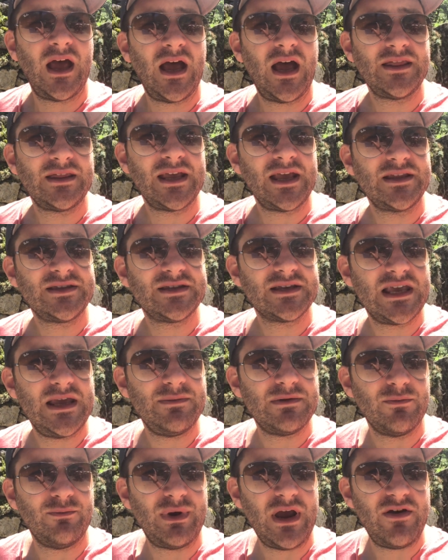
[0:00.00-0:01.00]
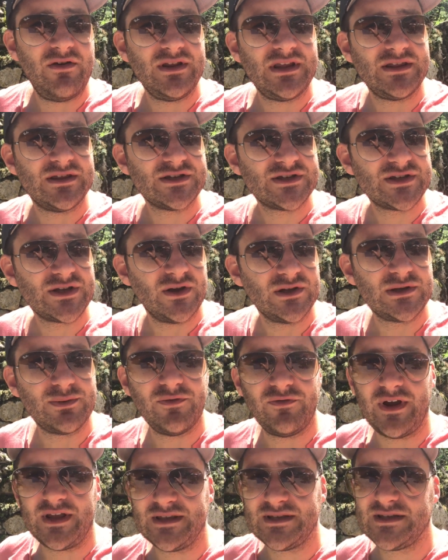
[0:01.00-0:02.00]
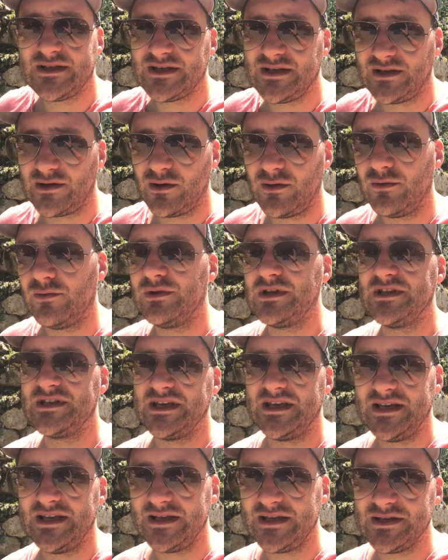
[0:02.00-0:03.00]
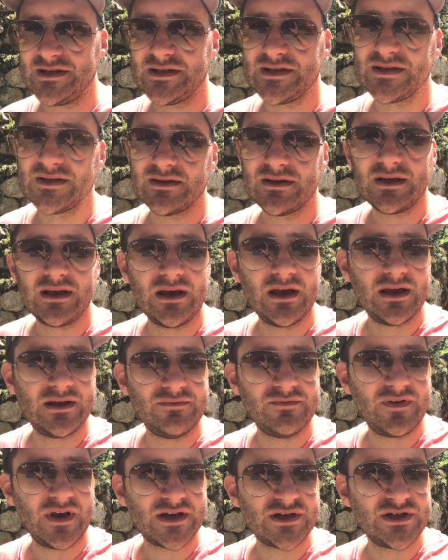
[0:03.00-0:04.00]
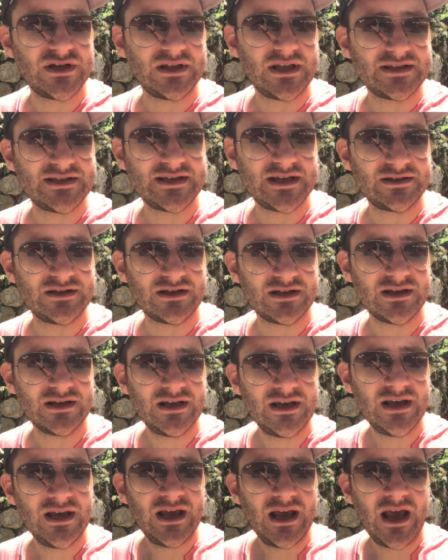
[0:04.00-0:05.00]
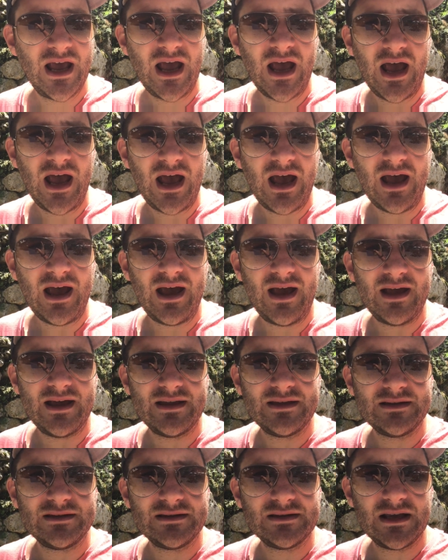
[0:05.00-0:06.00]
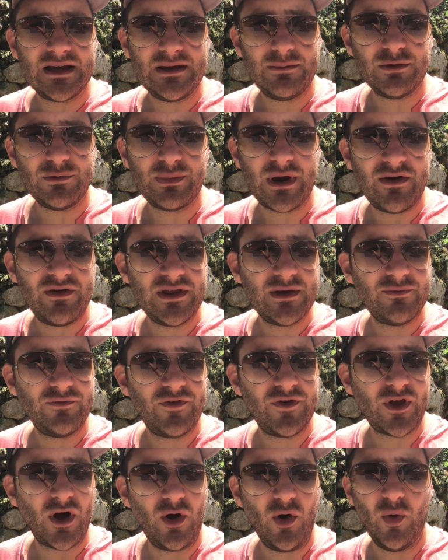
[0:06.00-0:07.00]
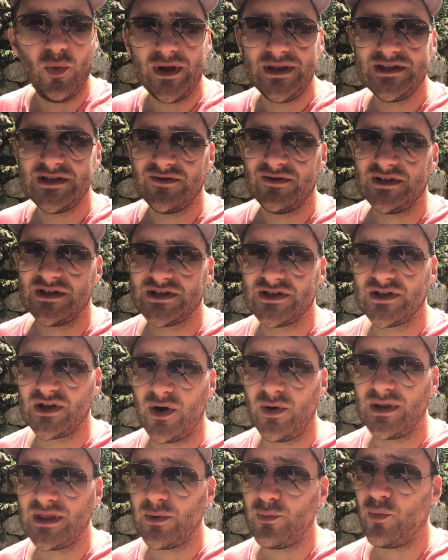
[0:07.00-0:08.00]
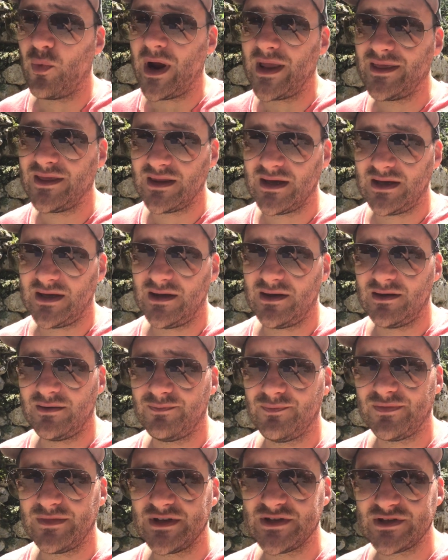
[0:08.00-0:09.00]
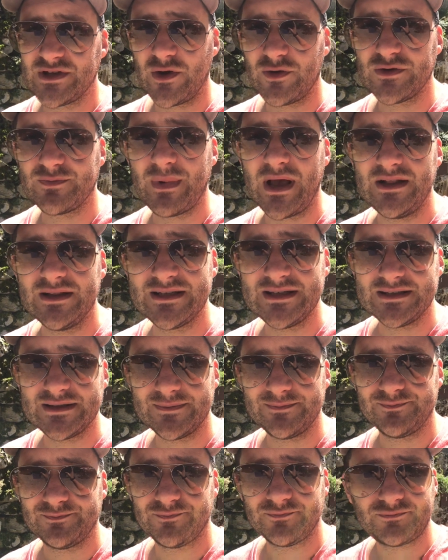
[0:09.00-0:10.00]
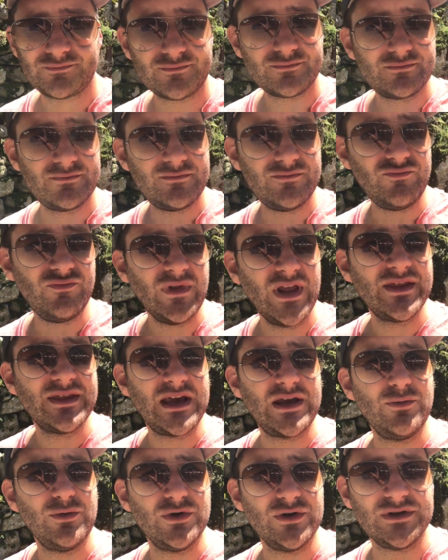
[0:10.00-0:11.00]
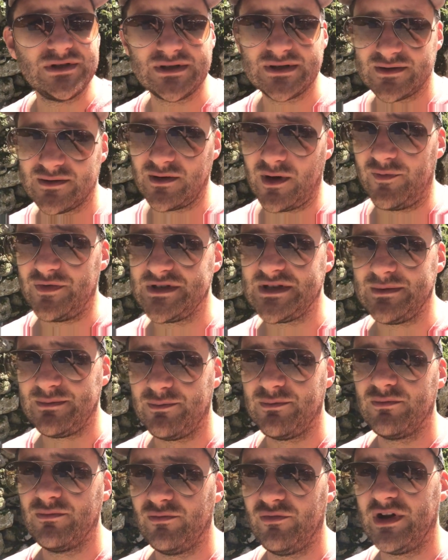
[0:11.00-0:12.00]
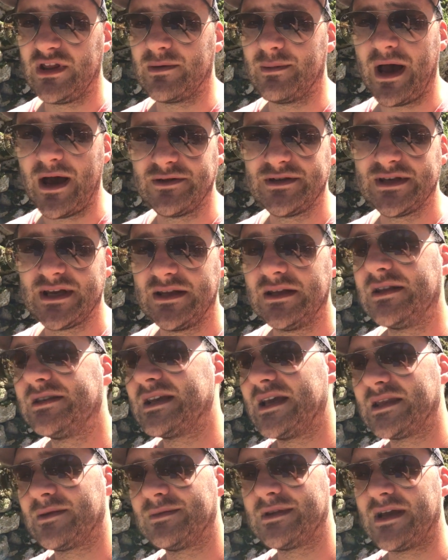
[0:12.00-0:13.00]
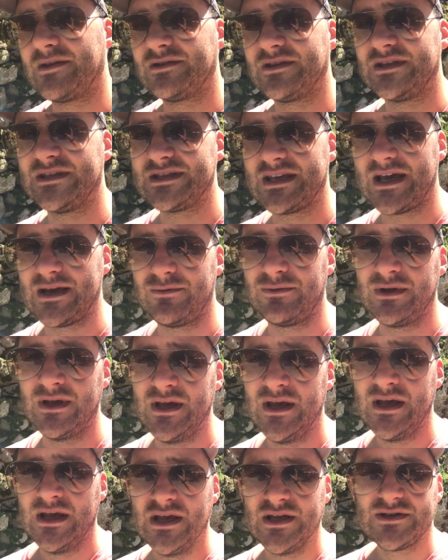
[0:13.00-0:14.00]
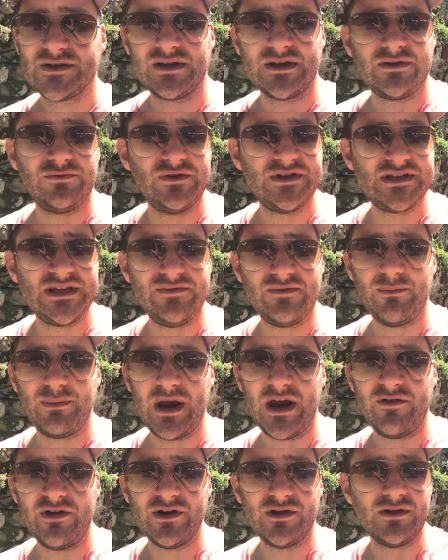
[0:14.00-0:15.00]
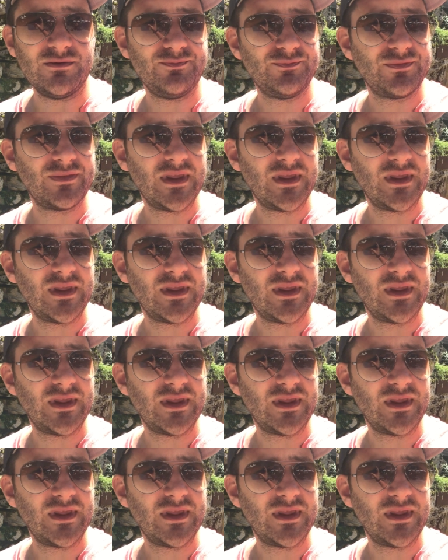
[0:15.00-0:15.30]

and they had to keep them buried in the snow to prevent, you know, disease, infection, etc. And they would bury them for the whole winter in the snow, and then when the snow's melted, they would obviously bring them out again and take them down to the town so they could receive a burial.